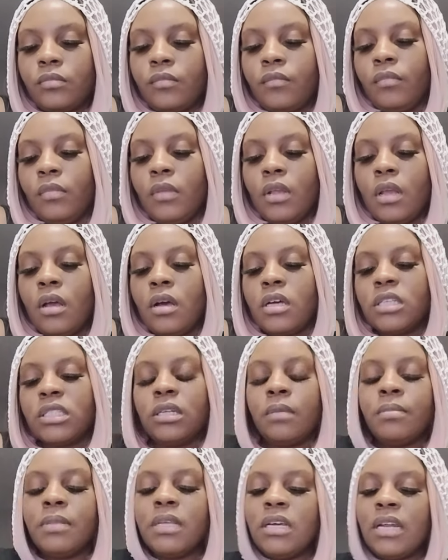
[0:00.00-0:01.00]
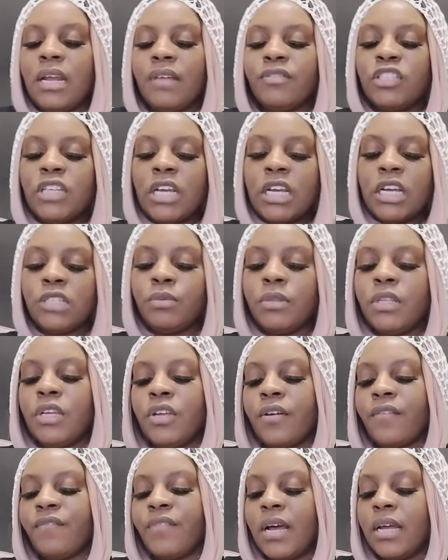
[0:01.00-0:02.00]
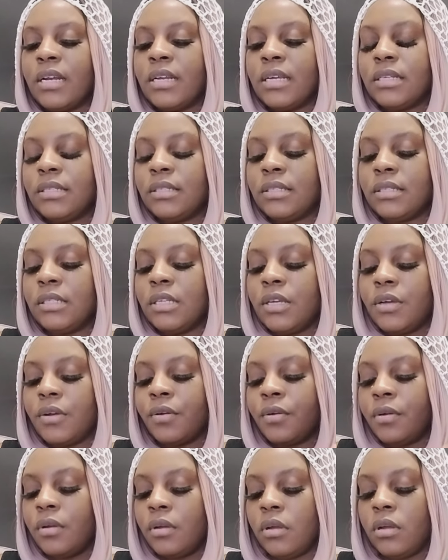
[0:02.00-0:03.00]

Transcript: Because something could have changed within your finances here.